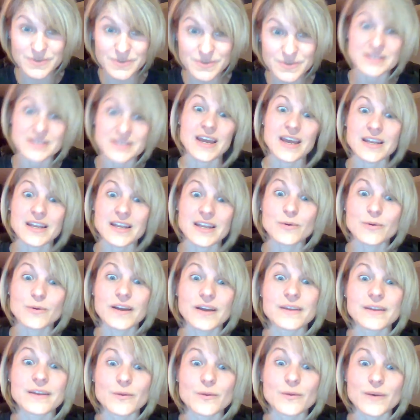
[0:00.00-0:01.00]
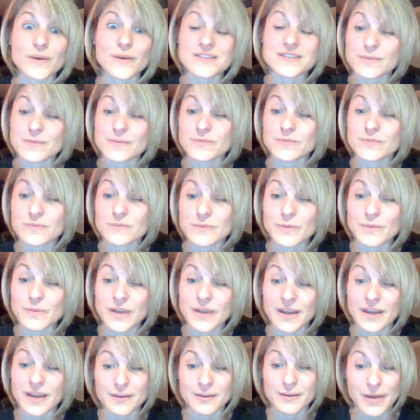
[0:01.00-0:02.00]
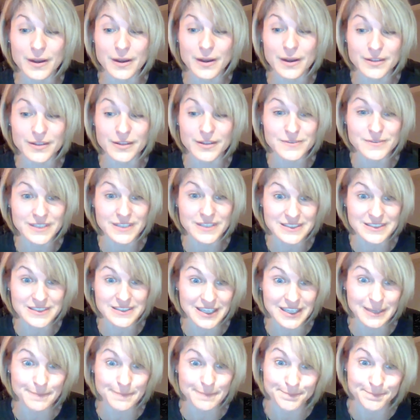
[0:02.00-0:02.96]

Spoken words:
anyone that wants to be on their powerlifting team.